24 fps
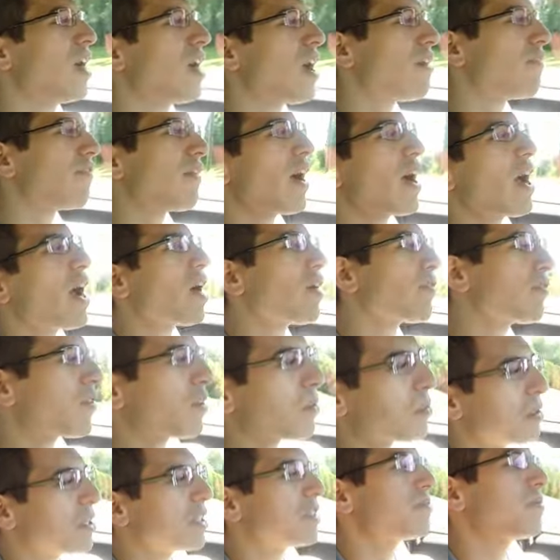if I have
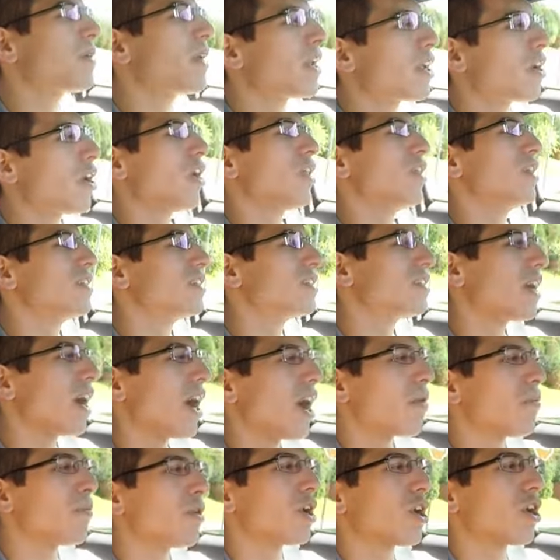to be spending all this
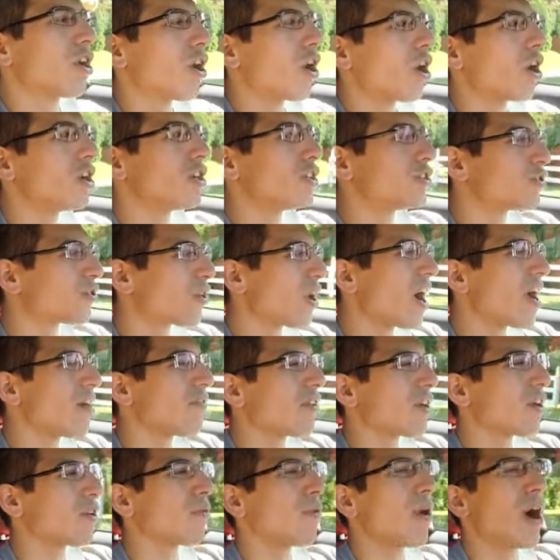time in a car
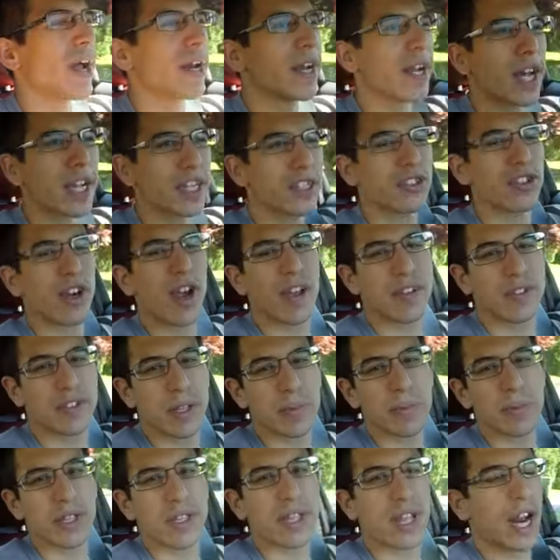driving, why not drive
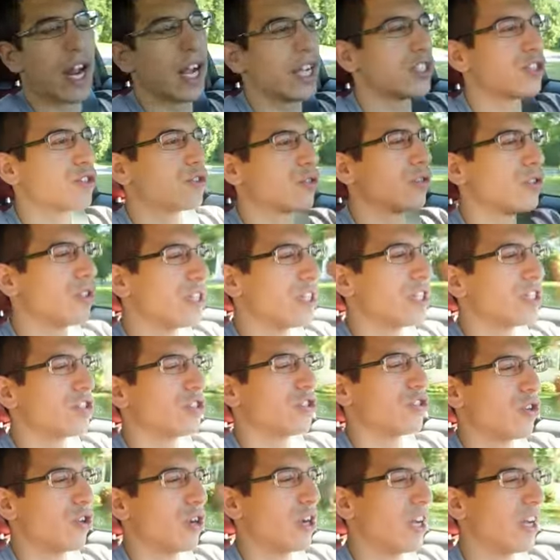something that I truly
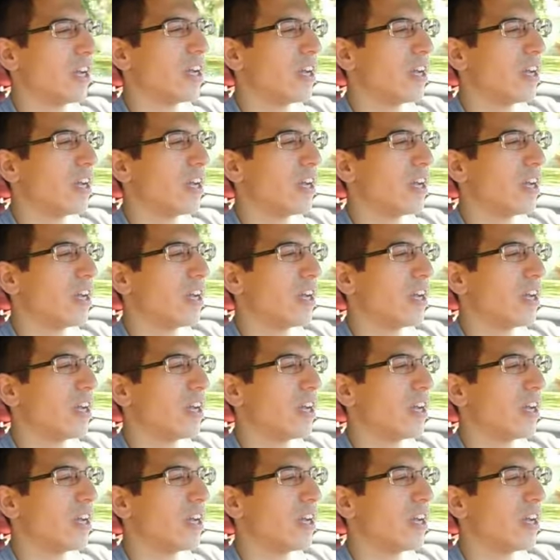enjoy?